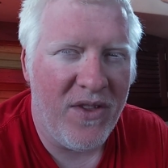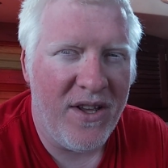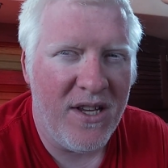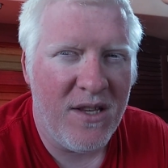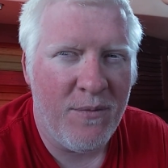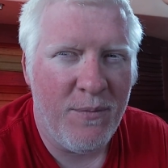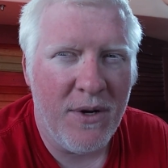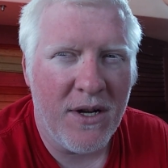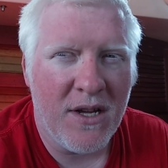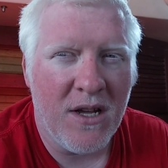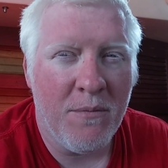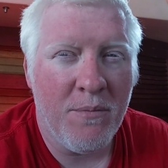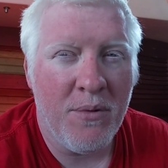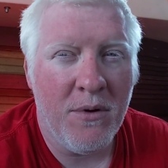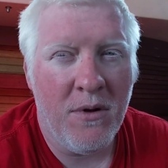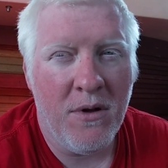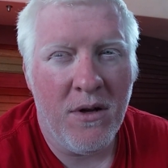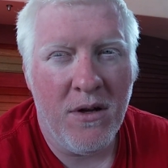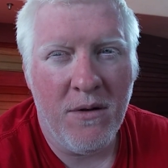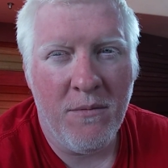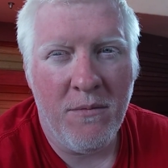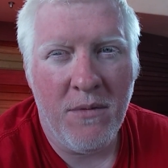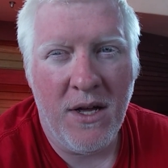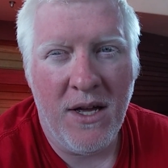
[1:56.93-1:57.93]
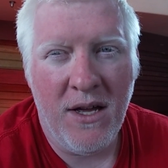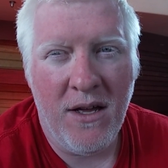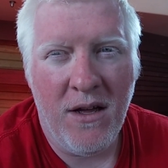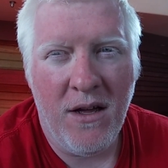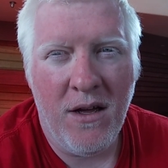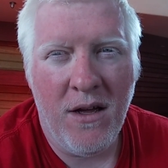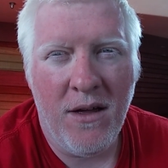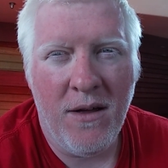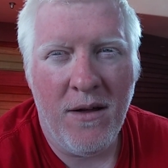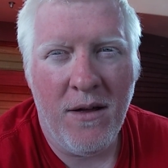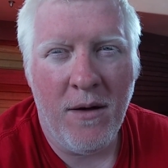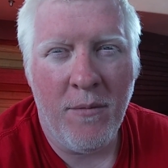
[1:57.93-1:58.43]
let's pick up
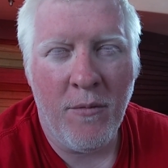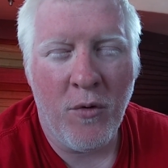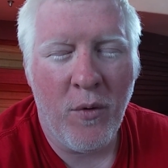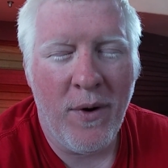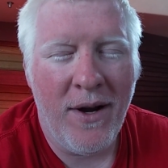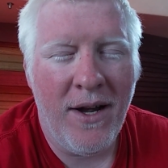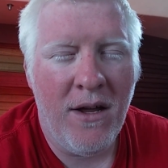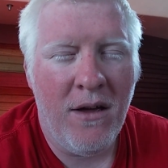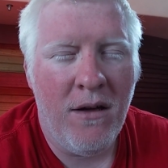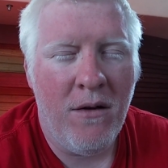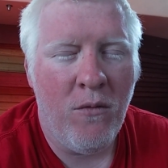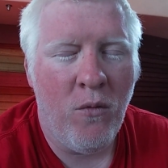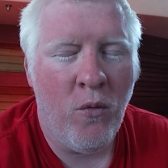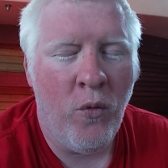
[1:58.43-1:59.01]
a marina